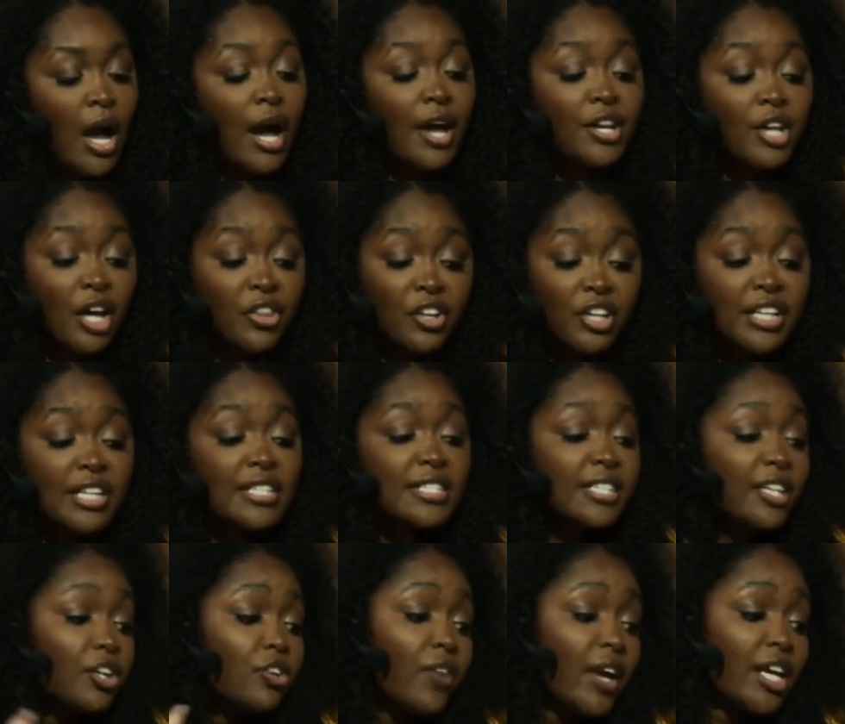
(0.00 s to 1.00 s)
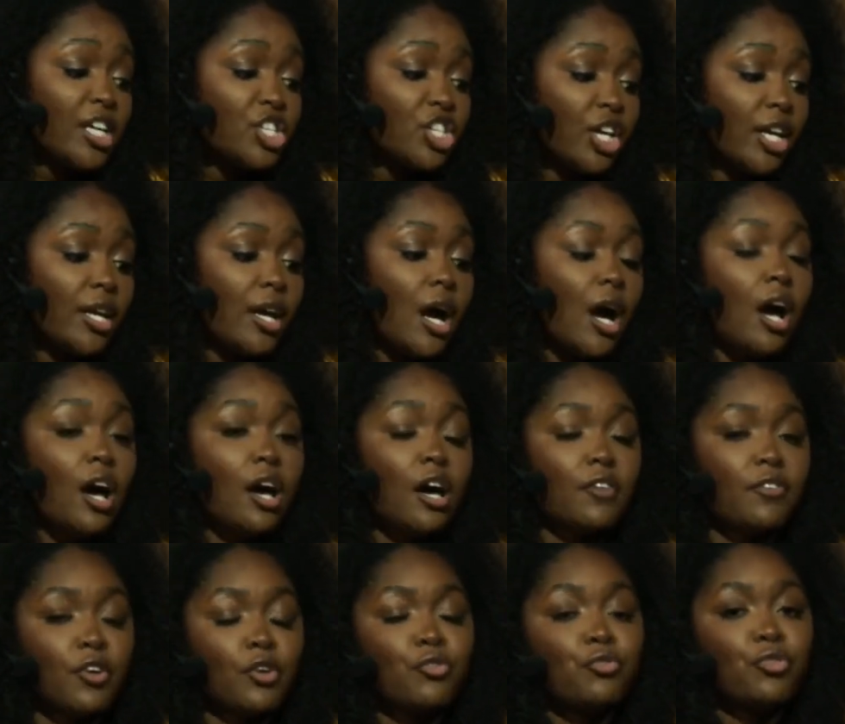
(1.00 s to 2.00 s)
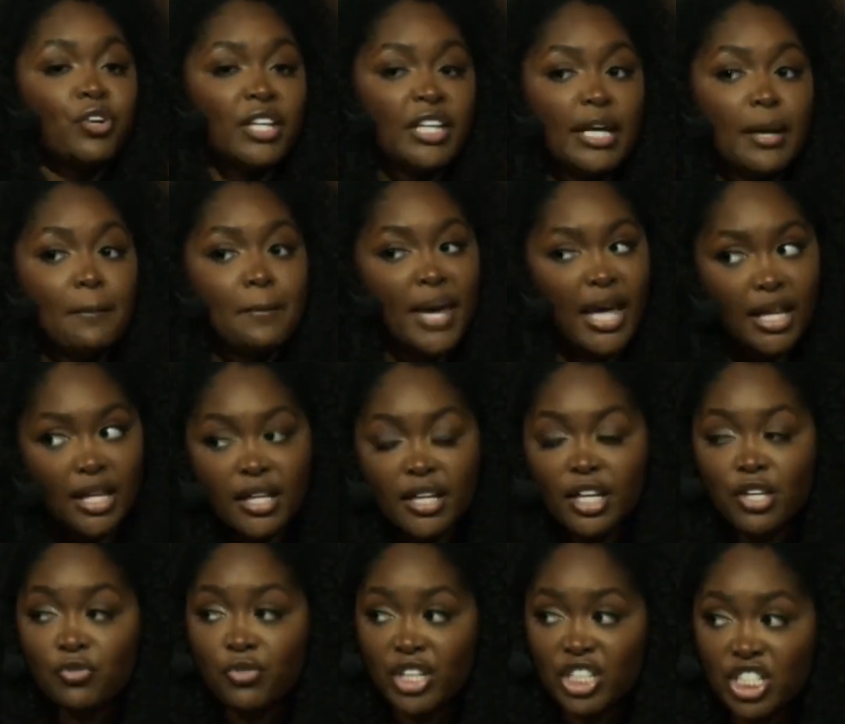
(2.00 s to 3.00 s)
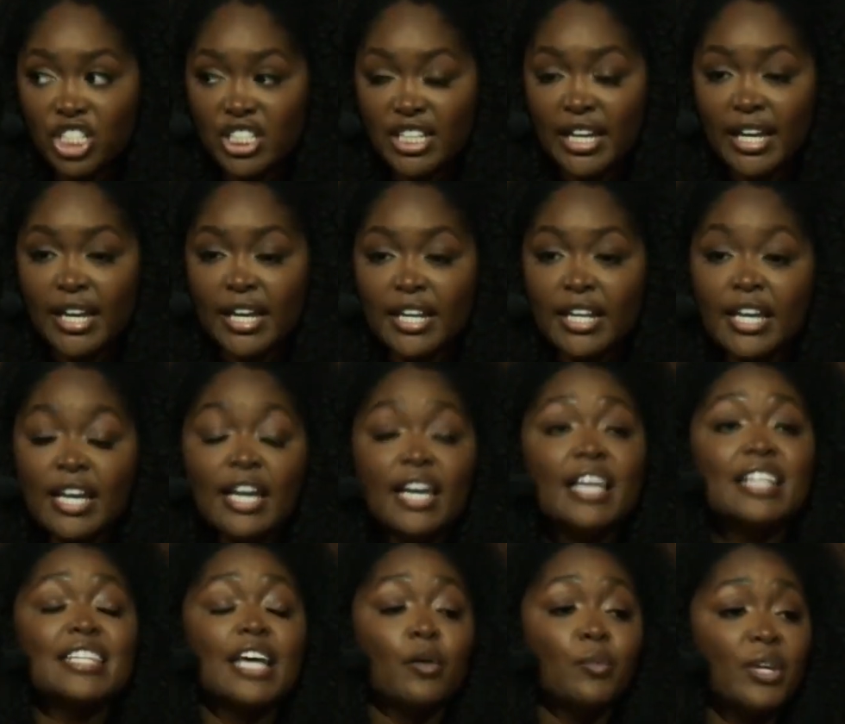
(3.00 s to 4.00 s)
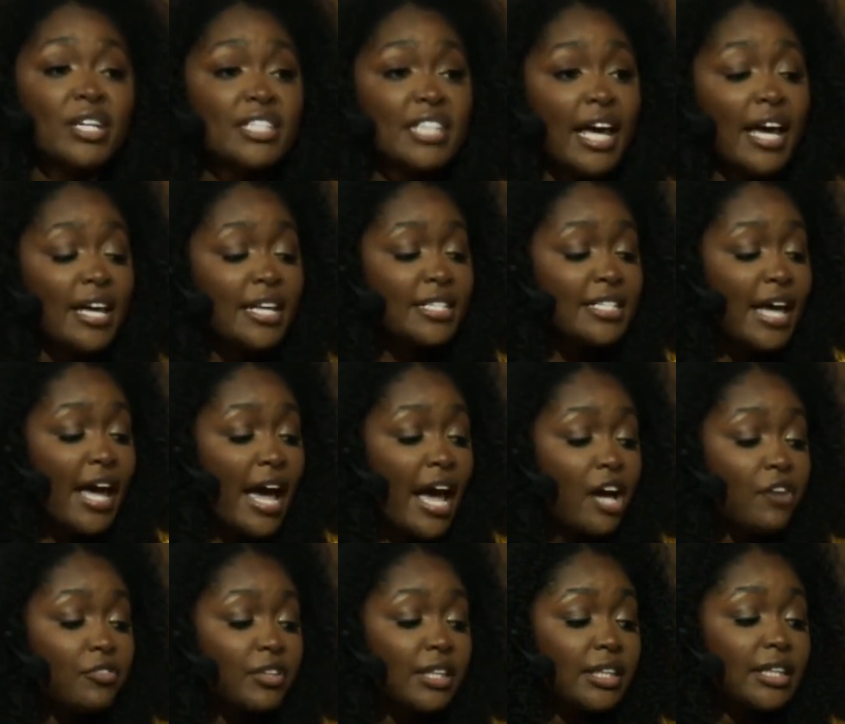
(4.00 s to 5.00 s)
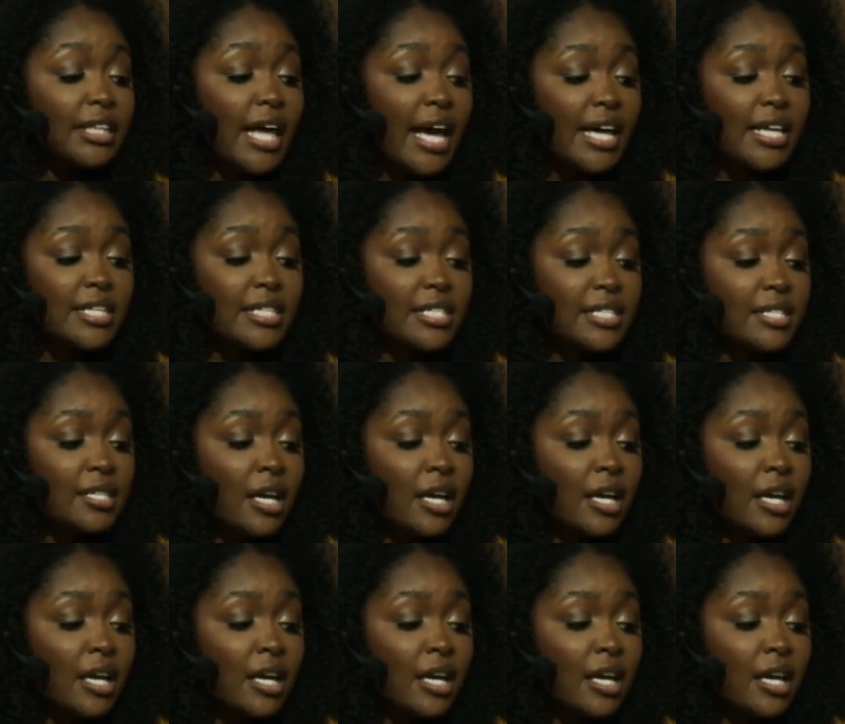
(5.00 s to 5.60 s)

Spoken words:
Another consideration of really melanin-rich skin is that we tend to have less